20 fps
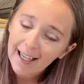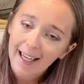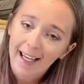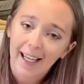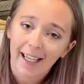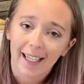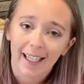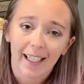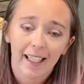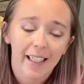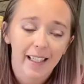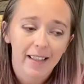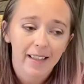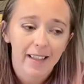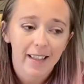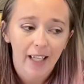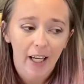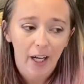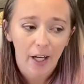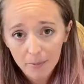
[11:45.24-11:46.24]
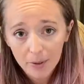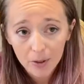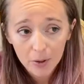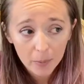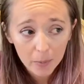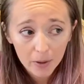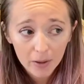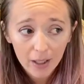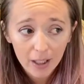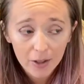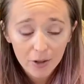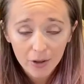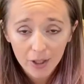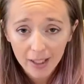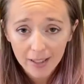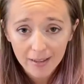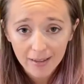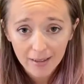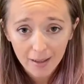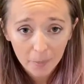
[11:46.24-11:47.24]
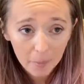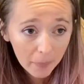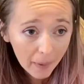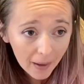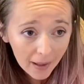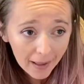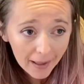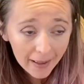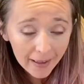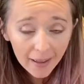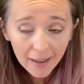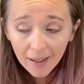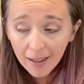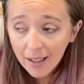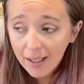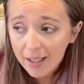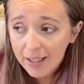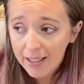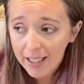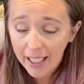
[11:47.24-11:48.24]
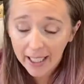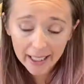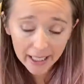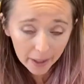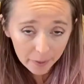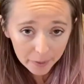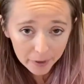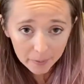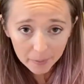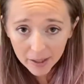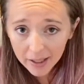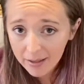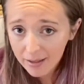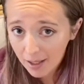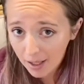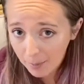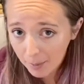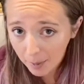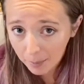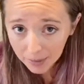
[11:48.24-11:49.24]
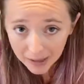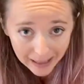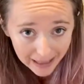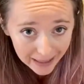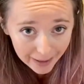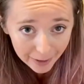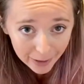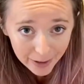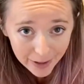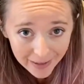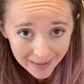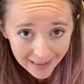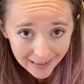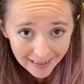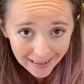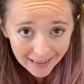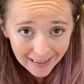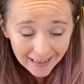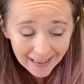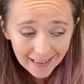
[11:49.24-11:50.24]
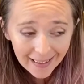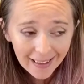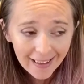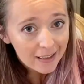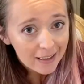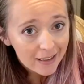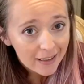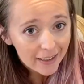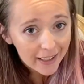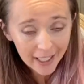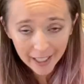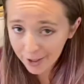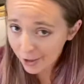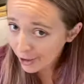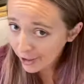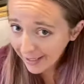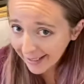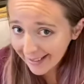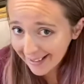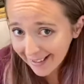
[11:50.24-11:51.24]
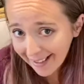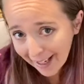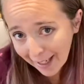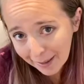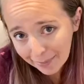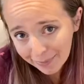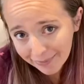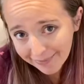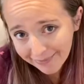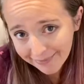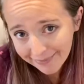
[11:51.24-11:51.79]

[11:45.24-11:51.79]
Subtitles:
and I'm super glad you guys stopped by to hang out with me and talk about planners today. Catch you next time.